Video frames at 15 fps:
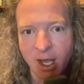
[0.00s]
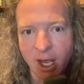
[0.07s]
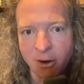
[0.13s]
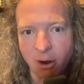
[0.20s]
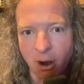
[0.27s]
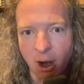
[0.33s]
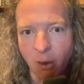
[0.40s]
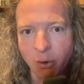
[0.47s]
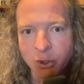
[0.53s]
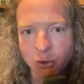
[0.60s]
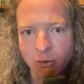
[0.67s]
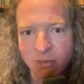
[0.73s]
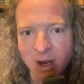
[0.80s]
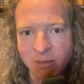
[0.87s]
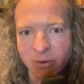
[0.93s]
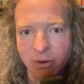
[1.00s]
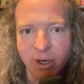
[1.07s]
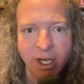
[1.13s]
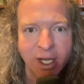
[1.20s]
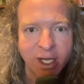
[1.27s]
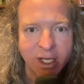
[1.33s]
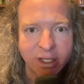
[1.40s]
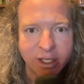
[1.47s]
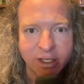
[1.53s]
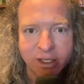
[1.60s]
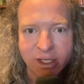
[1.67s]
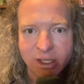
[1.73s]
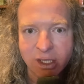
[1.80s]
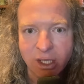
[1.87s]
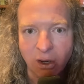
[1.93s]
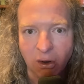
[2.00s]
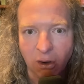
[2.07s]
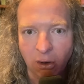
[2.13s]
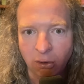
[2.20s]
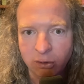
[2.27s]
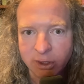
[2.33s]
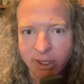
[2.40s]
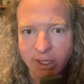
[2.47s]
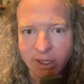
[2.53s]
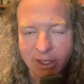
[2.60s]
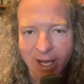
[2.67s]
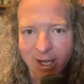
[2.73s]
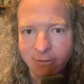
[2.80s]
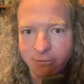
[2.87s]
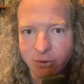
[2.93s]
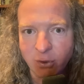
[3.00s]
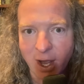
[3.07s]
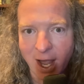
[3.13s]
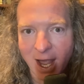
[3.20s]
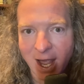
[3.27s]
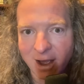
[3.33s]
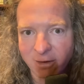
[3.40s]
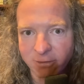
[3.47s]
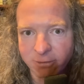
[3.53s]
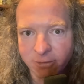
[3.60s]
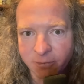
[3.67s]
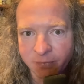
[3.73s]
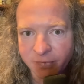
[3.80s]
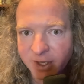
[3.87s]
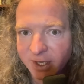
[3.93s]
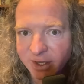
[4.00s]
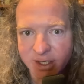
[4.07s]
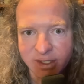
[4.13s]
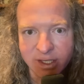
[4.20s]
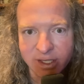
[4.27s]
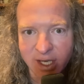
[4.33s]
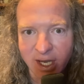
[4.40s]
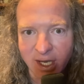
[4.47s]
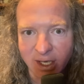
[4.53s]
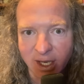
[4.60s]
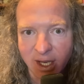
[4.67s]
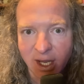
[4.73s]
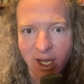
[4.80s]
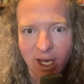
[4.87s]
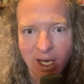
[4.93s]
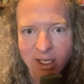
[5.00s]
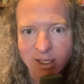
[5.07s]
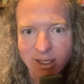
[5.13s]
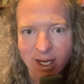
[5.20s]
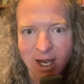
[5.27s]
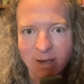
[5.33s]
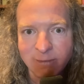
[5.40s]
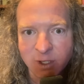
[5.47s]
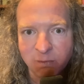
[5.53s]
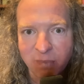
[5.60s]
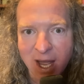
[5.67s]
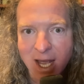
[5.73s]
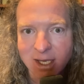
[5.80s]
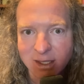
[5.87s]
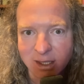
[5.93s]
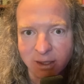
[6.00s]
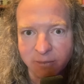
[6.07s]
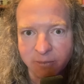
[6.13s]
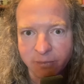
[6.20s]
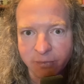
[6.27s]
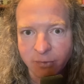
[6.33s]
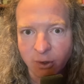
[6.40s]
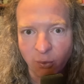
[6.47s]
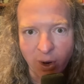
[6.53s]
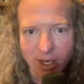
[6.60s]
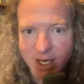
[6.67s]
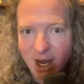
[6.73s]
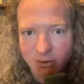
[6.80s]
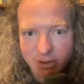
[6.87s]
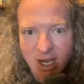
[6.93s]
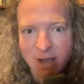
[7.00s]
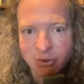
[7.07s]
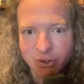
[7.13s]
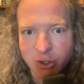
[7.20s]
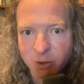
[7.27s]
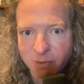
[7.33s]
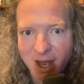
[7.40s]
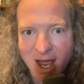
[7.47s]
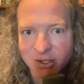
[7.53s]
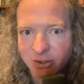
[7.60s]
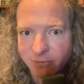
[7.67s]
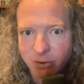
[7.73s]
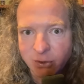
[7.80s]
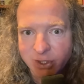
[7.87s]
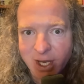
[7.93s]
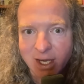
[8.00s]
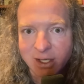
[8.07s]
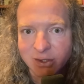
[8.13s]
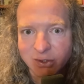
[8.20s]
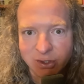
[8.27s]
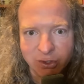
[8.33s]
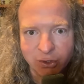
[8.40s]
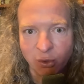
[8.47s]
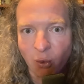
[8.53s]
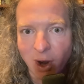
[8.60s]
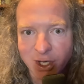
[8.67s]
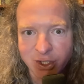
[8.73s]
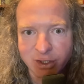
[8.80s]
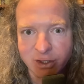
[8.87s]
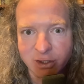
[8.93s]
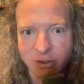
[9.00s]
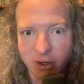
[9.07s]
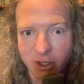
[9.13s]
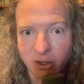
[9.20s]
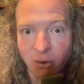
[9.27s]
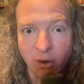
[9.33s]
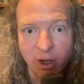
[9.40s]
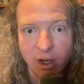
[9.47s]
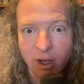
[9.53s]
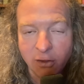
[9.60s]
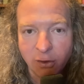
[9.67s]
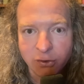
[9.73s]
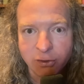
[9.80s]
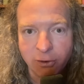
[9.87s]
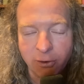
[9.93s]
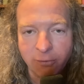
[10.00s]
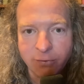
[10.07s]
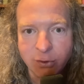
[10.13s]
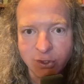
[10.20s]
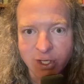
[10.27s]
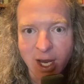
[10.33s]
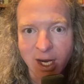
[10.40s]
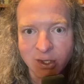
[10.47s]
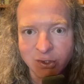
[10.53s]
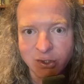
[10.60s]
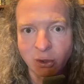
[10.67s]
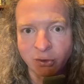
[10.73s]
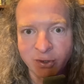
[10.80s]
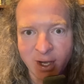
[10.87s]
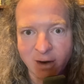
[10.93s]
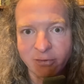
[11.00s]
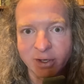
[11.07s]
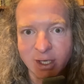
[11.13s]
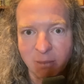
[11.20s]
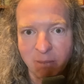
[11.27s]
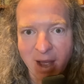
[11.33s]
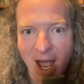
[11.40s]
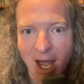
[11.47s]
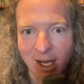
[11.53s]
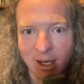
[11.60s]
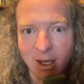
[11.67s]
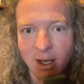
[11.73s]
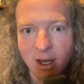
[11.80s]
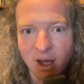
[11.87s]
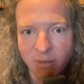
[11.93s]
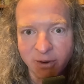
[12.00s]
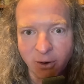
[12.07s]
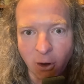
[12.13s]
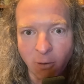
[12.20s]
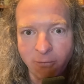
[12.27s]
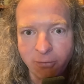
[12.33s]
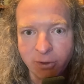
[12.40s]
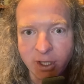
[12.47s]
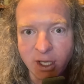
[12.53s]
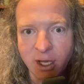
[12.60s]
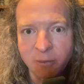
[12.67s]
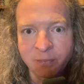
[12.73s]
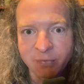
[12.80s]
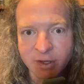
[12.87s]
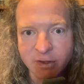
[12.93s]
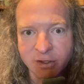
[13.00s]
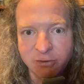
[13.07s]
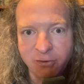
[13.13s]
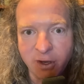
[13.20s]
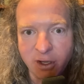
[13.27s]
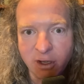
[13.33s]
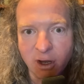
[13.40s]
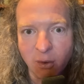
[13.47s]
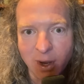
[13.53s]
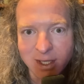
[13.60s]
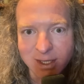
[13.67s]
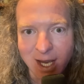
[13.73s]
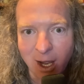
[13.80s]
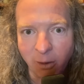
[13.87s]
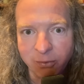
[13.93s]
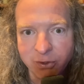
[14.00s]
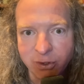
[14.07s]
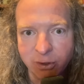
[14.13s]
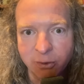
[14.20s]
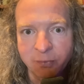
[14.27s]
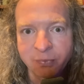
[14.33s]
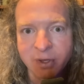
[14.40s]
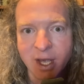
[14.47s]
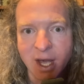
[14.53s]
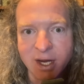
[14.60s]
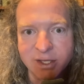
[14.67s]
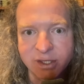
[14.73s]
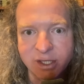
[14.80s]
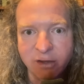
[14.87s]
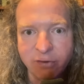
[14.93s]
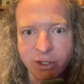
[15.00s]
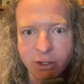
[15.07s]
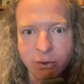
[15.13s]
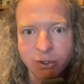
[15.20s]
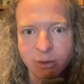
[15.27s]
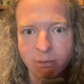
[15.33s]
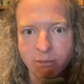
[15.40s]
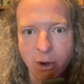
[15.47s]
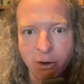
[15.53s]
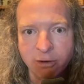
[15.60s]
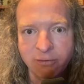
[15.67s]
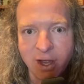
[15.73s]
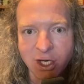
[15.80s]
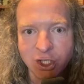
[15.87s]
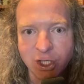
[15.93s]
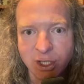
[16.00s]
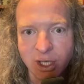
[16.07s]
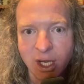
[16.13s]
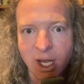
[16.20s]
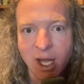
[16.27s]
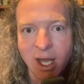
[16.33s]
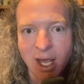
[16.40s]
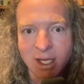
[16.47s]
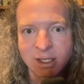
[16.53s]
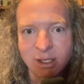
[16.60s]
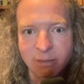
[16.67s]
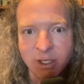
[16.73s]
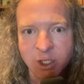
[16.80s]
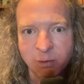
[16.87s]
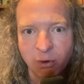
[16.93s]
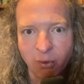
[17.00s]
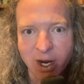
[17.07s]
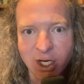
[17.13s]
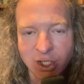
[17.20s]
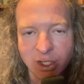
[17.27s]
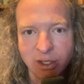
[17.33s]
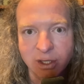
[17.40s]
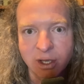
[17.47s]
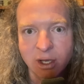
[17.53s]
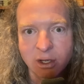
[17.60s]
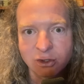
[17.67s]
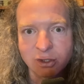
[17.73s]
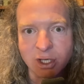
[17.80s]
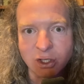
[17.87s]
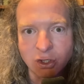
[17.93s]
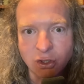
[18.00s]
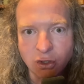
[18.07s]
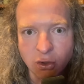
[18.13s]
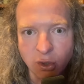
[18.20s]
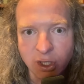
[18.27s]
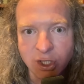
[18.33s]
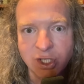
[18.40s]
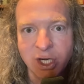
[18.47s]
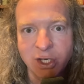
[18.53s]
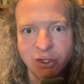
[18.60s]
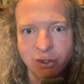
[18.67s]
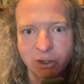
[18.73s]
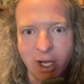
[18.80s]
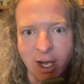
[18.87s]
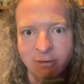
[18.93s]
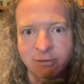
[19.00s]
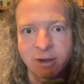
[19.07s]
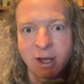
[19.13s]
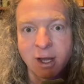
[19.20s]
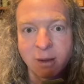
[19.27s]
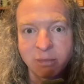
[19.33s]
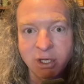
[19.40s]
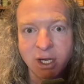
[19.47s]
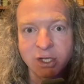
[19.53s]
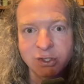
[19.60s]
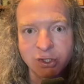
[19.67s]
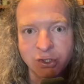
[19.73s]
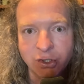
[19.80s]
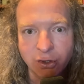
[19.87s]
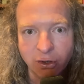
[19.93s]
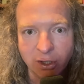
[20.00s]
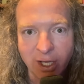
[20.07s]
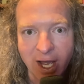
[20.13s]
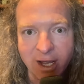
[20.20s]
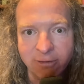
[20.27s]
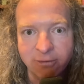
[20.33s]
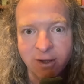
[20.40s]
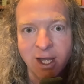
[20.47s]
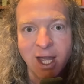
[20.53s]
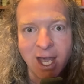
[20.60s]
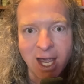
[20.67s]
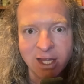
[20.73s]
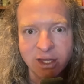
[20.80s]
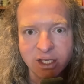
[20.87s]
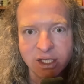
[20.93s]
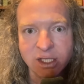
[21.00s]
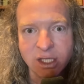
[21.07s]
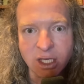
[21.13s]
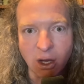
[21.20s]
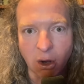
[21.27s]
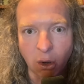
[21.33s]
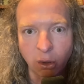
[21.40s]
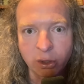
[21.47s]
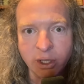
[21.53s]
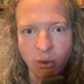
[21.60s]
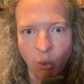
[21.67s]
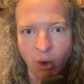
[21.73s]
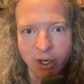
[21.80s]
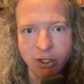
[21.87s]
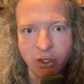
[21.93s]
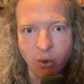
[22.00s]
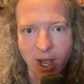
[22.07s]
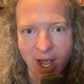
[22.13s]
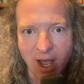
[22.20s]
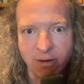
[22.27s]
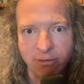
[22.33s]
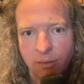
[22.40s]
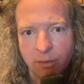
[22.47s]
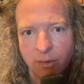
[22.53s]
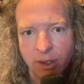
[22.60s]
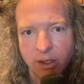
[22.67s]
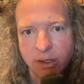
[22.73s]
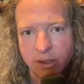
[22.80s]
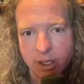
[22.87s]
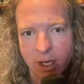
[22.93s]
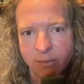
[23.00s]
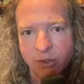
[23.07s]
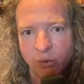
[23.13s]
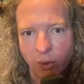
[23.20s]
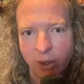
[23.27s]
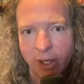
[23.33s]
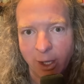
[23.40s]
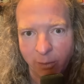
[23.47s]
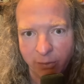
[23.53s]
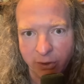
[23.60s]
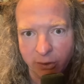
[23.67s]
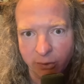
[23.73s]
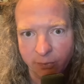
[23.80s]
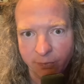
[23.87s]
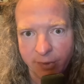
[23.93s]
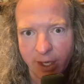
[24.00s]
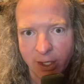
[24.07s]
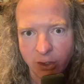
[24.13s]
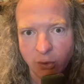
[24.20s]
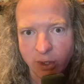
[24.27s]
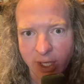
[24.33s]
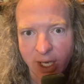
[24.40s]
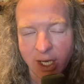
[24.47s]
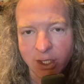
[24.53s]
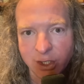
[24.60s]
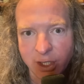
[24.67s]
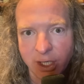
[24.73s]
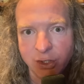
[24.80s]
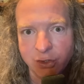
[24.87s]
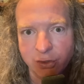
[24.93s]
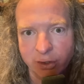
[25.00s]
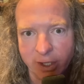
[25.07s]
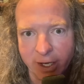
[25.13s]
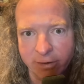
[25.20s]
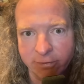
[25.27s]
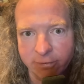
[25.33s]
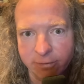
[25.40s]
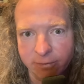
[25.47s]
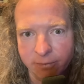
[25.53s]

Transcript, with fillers: And always remember, this is the only life you have. This is it. And time is passing. Right now, time has just passed a few seconds because you're watching this video. Those are a few seconds you'll never get back. But hopefully this video has helped you and it's giving you some motivation and some inspiration so that you can change your life because it's your life and this is the only one you have. These steps will help you and you can change your life.